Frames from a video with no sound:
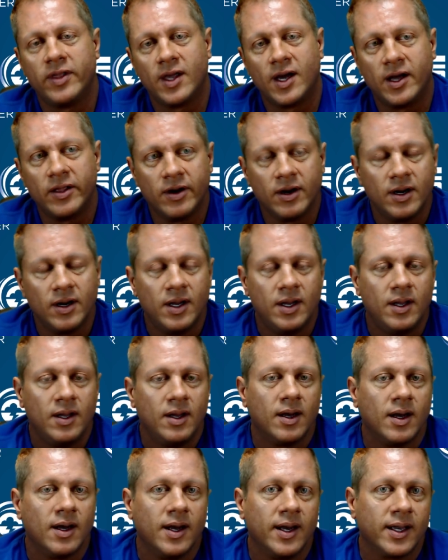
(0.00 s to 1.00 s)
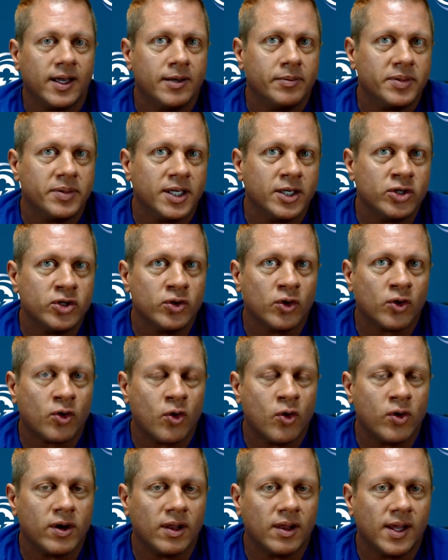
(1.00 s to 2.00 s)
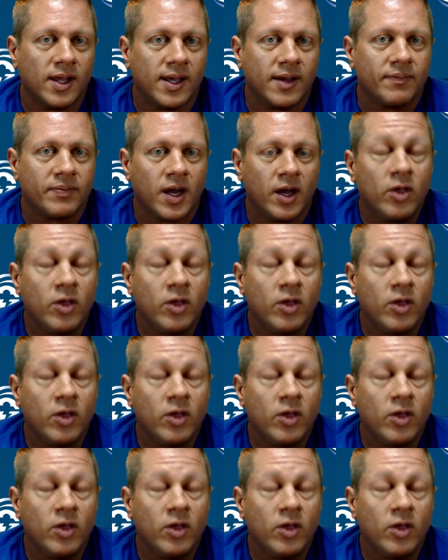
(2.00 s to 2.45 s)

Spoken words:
or the other, I can update you accordingly.